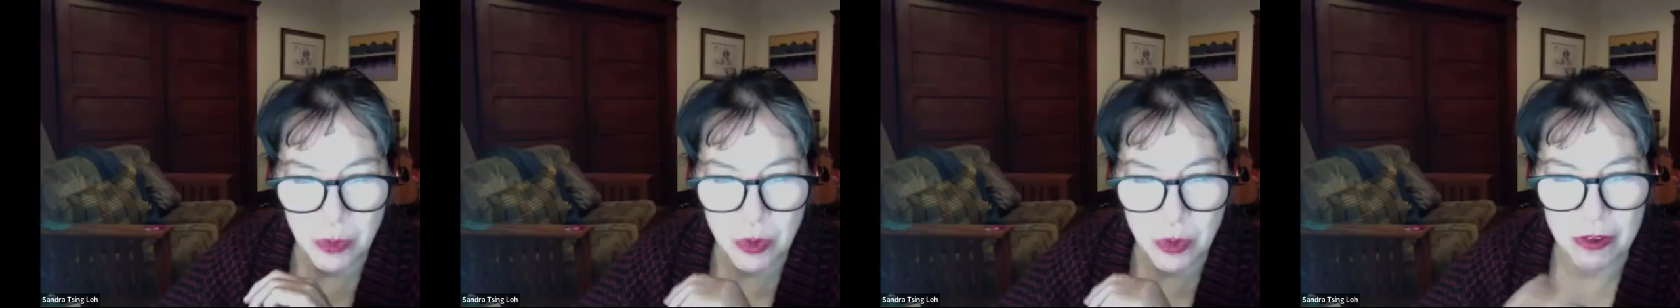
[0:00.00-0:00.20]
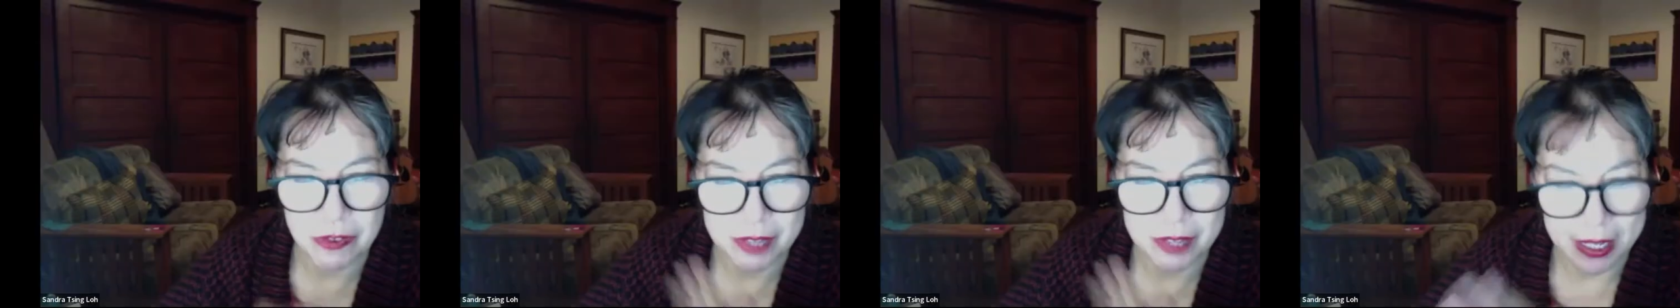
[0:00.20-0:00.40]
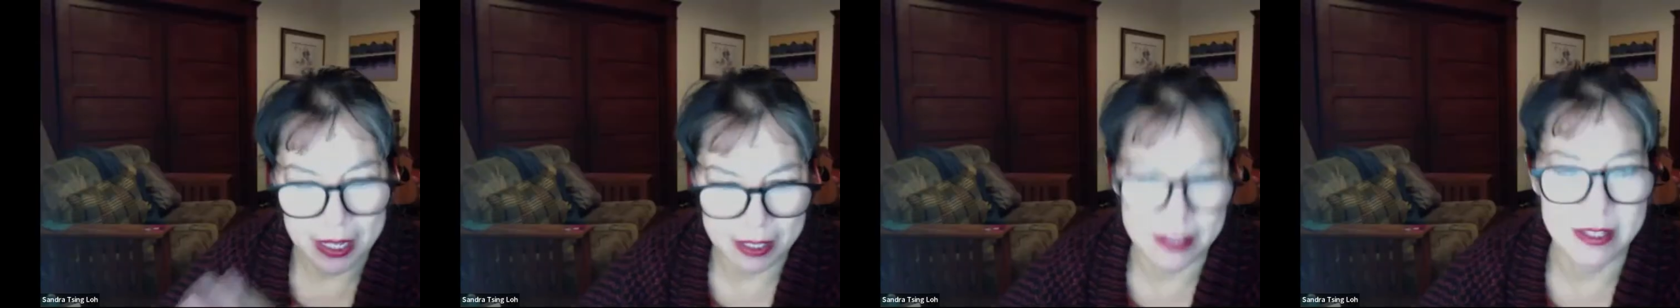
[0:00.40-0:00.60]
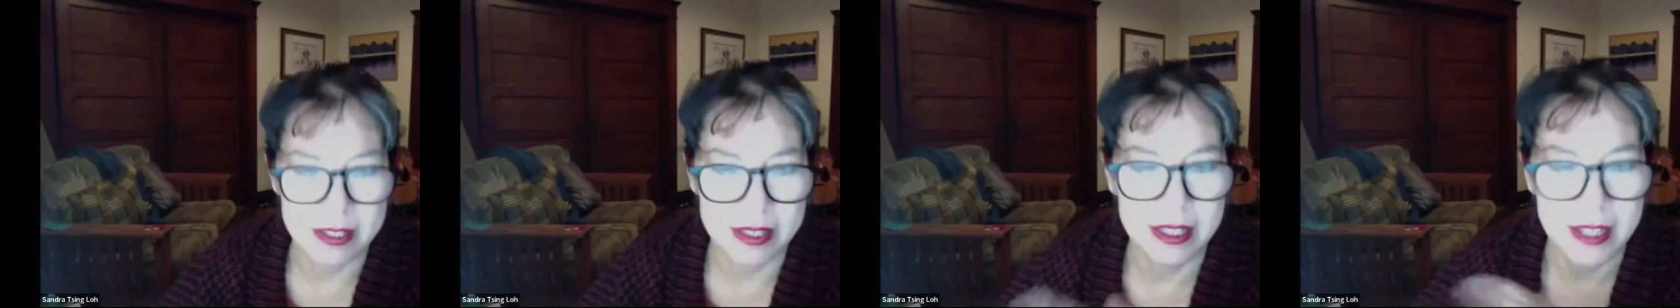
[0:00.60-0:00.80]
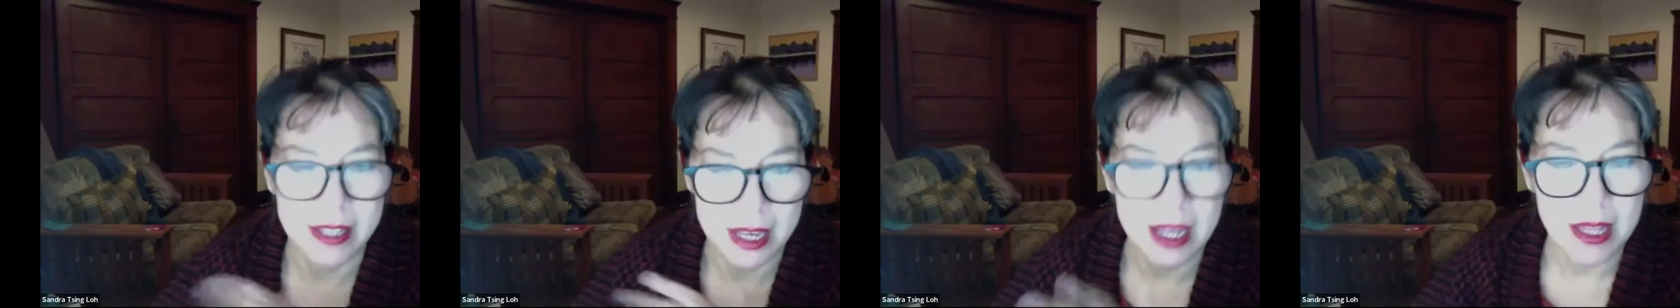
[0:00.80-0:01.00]
reflects
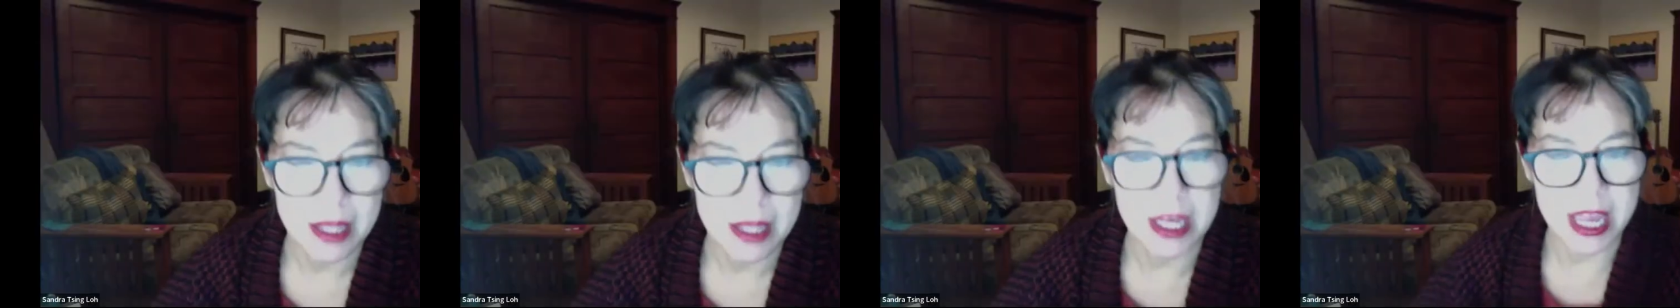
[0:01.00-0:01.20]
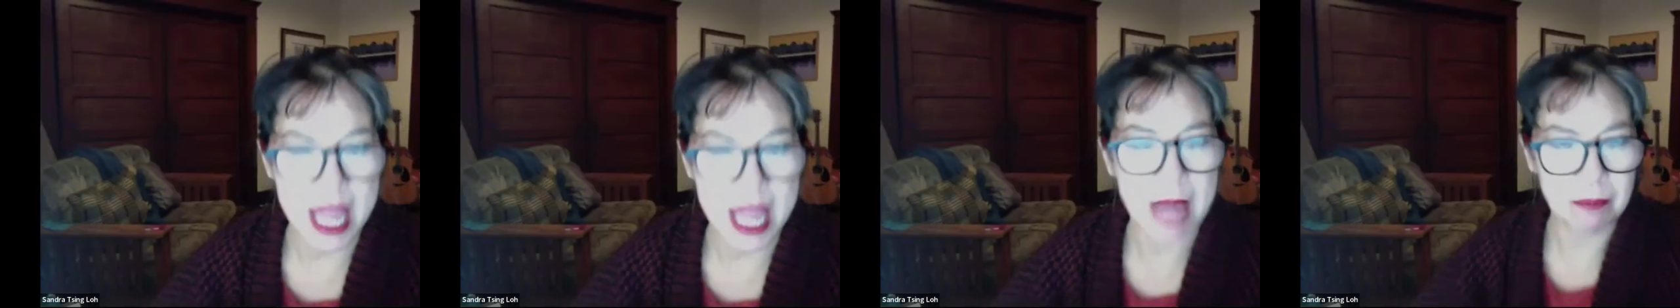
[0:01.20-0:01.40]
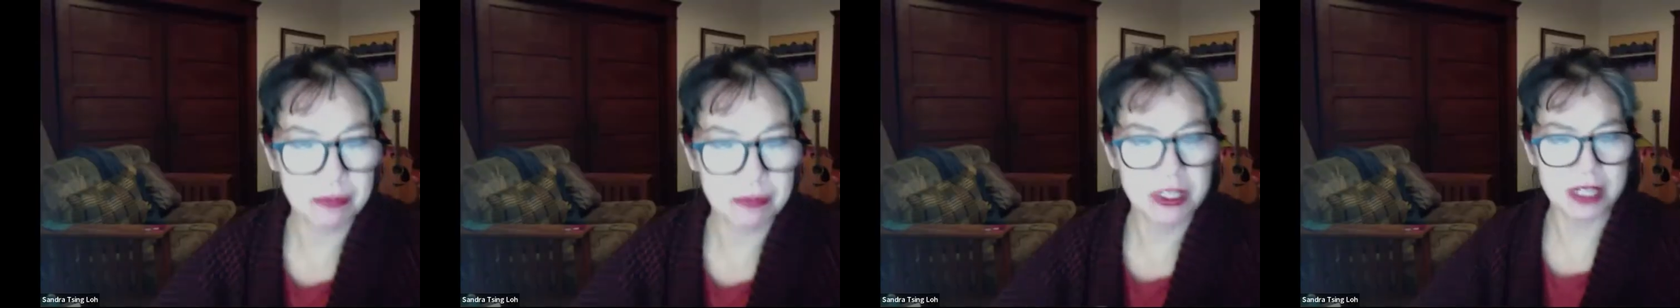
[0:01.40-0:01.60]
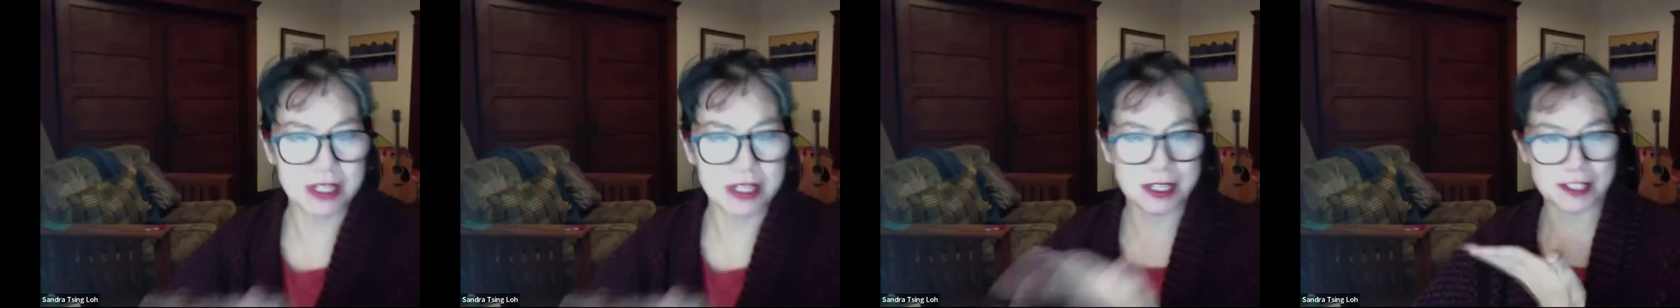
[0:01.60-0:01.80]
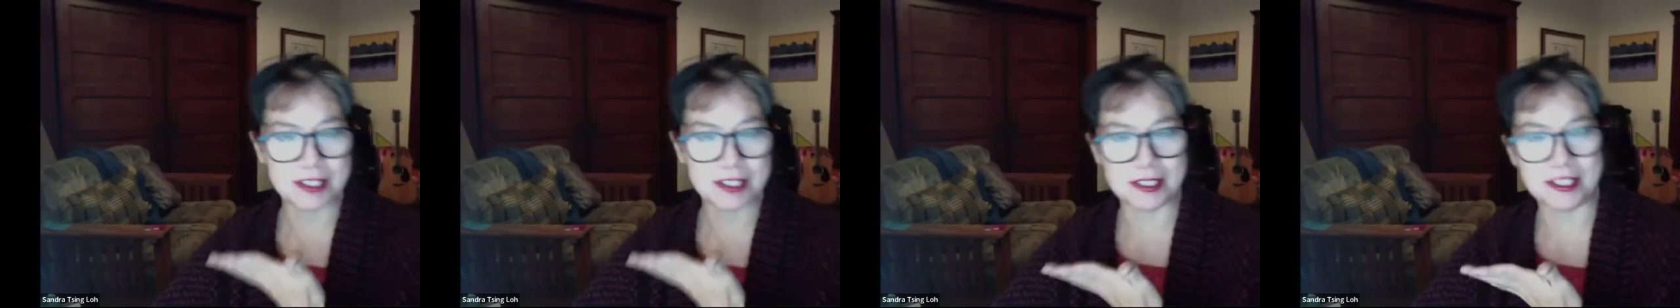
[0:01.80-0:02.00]
the
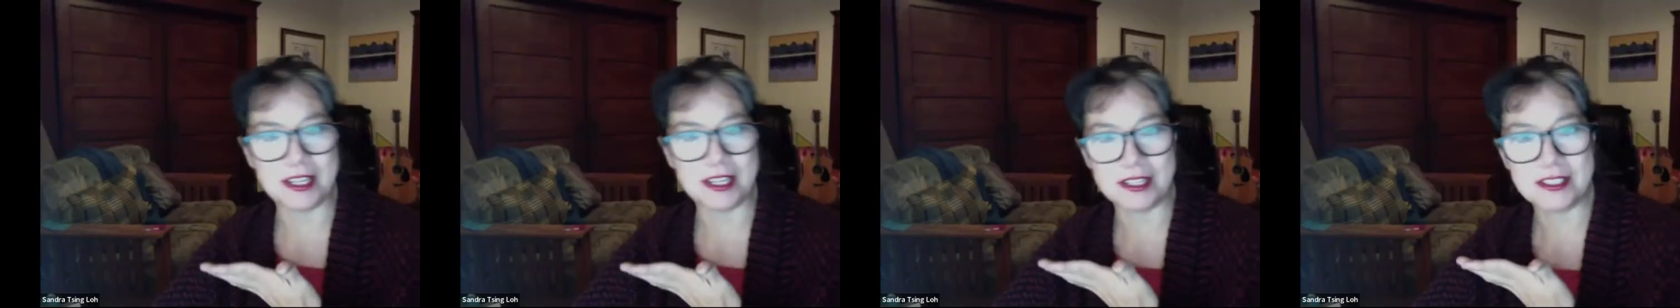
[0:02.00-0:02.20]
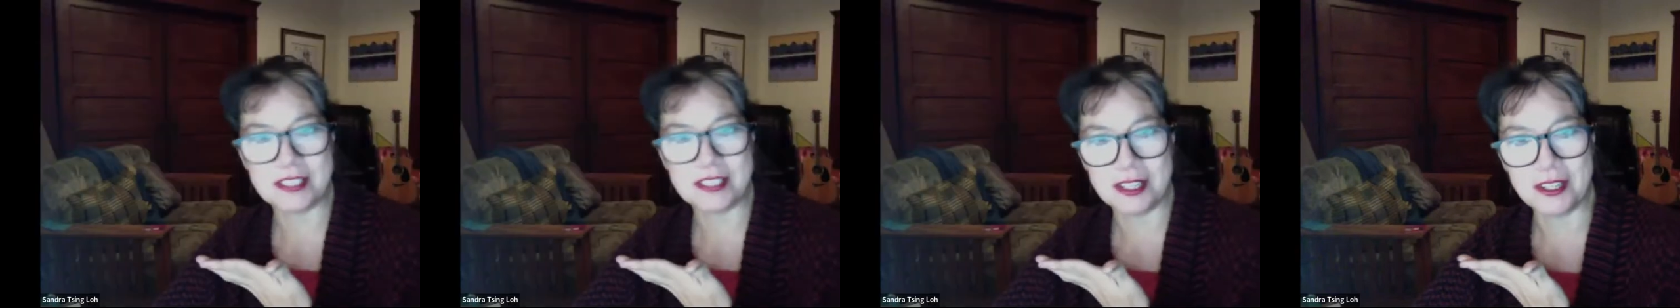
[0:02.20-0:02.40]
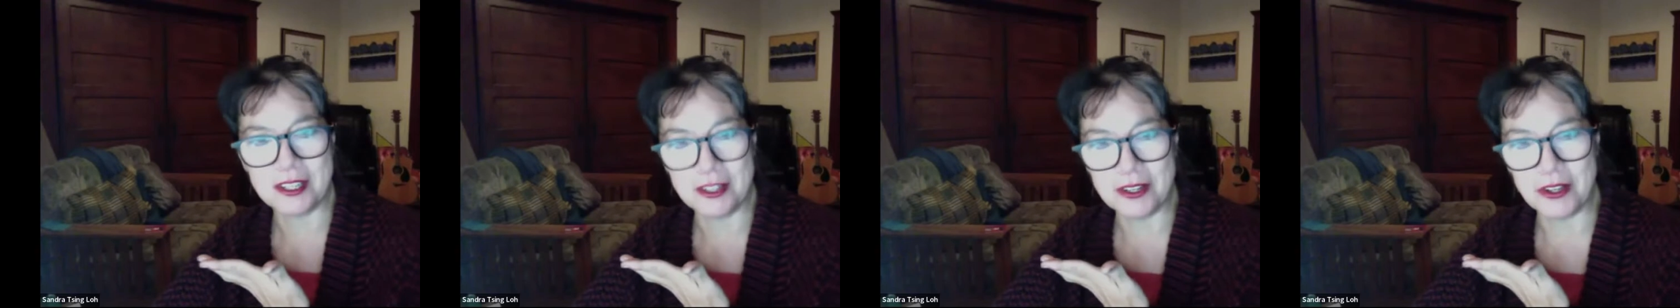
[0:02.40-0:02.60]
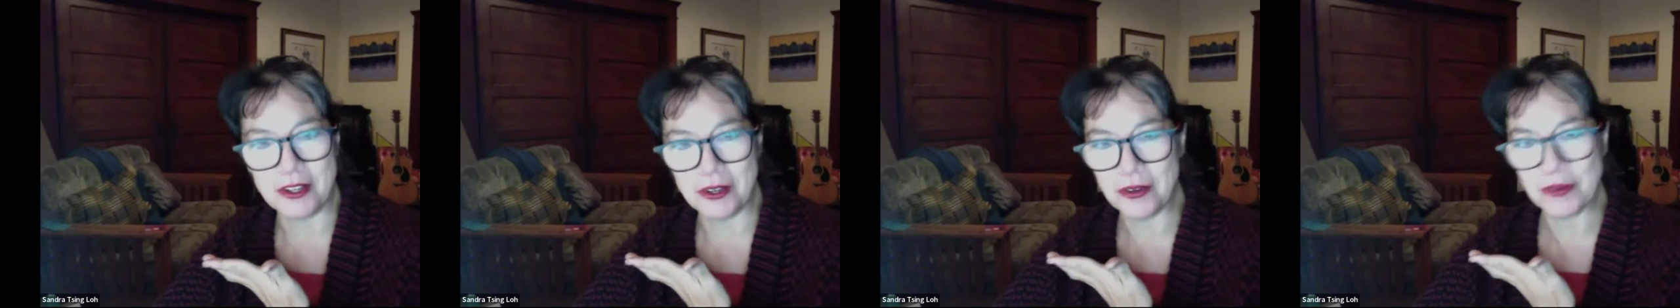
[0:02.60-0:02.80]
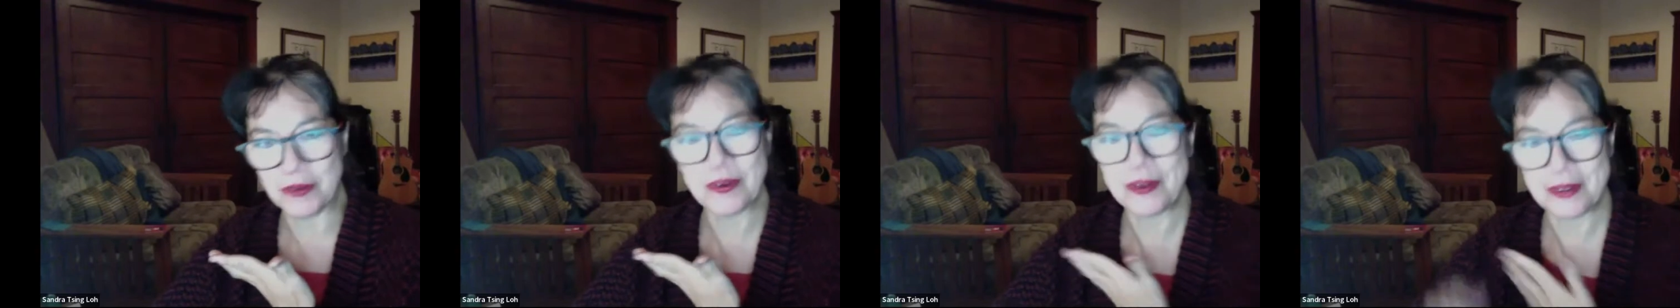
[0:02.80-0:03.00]
emptiness that's in you.